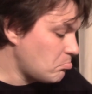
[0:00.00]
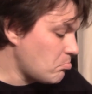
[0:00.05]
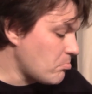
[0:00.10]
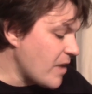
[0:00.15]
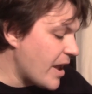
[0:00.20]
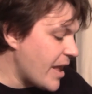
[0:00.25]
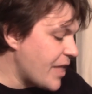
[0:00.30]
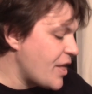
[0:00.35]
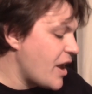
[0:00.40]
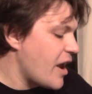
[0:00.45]

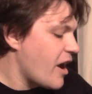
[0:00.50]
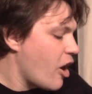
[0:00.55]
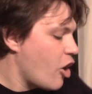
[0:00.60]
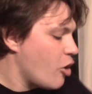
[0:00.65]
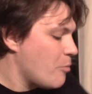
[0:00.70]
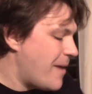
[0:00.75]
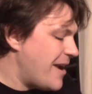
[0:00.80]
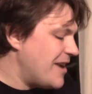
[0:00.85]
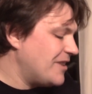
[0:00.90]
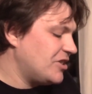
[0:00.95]
They are a
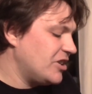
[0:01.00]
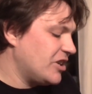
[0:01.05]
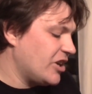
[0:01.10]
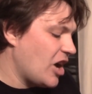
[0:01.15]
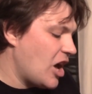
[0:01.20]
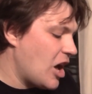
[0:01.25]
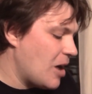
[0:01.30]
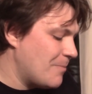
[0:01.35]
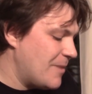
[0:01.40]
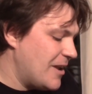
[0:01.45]
basic
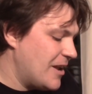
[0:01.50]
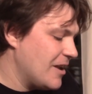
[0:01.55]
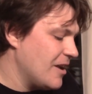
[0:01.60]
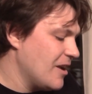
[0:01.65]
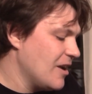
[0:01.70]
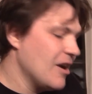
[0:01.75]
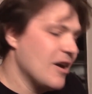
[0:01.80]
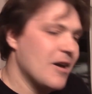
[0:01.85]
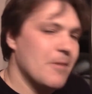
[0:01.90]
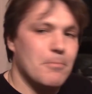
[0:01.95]
army,
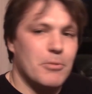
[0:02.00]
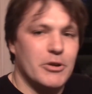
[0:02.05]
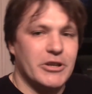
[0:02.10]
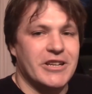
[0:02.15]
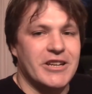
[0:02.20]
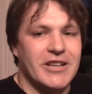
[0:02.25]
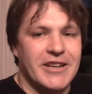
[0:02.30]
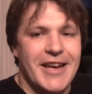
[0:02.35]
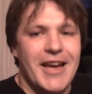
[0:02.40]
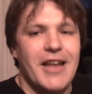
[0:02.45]
but you
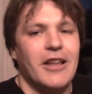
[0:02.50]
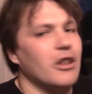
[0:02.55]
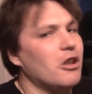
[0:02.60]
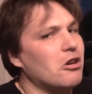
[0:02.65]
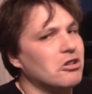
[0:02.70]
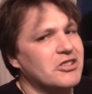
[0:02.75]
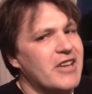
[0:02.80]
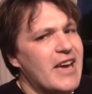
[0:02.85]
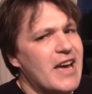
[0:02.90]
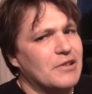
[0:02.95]
can get a
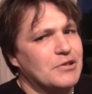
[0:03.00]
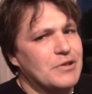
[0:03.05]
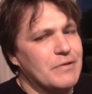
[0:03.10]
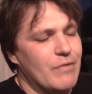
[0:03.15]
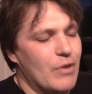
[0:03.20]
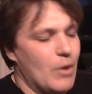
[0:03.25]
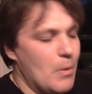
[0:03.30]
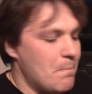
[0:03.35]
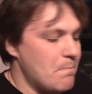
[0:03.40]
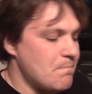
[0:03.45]
lot out of
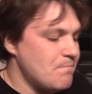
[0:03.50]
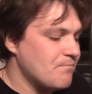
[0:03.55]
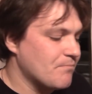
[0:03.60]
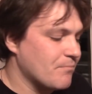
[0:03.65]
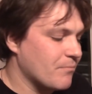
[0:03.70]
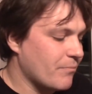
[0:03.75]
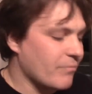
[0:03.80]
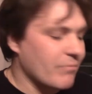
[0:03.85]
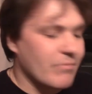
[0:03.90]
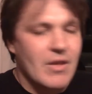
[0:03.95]
them
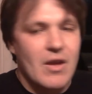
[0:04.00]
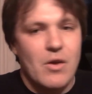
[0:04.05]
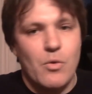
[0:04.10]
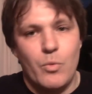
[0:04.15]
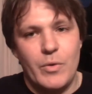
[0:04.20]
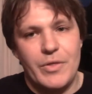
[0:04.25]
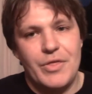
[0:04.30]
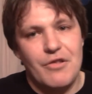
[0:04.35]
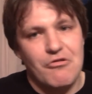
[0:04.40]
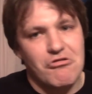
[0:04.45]

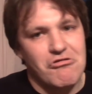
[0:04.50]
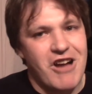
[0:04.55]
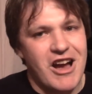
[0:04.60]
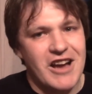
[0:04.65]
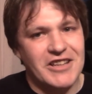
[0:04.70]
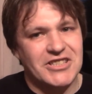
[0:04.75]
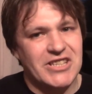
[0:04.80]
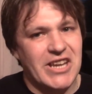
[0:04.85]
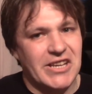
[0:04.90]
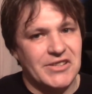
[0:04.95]
with the right
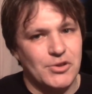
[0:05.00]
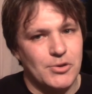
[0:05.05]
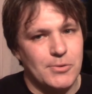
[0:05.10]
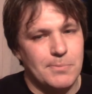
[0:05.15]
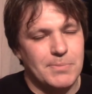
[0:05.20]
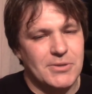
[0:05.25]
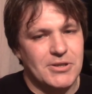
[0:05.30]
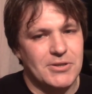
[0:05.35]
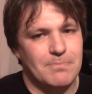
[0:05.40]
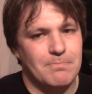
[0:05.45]

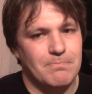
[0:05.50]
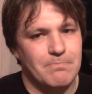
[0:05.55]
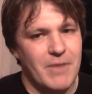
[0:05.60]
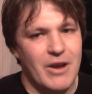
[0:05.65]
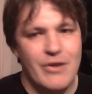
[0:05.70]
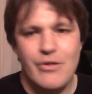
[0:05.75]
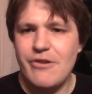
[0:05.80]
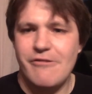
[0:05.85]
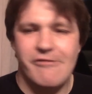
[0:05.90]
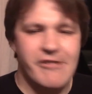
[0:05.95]
setups.
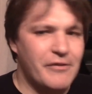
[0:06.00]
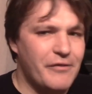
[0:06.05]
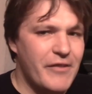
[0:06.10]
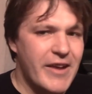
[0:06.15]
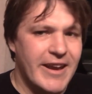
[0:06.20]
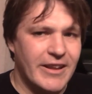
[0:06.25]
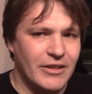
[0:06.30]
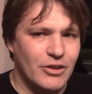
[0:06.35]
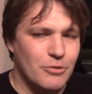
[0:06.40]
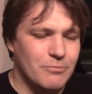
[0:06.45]
And there are a
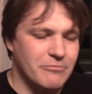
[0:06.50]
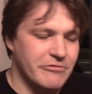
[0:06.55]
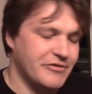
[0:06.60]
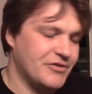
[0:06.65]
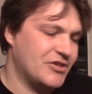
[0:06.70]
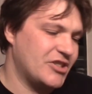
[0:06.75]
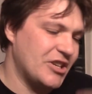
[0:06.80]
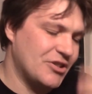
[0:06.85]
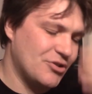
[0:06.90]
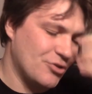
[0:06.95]
fair number of
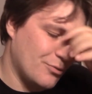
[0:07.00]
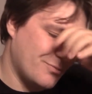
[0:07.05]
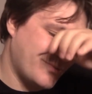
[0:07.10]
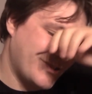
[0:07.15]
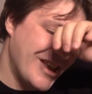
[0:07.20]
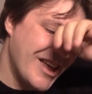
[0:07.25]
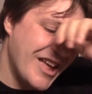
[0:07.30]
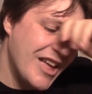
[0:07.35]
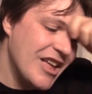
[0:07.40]
setups.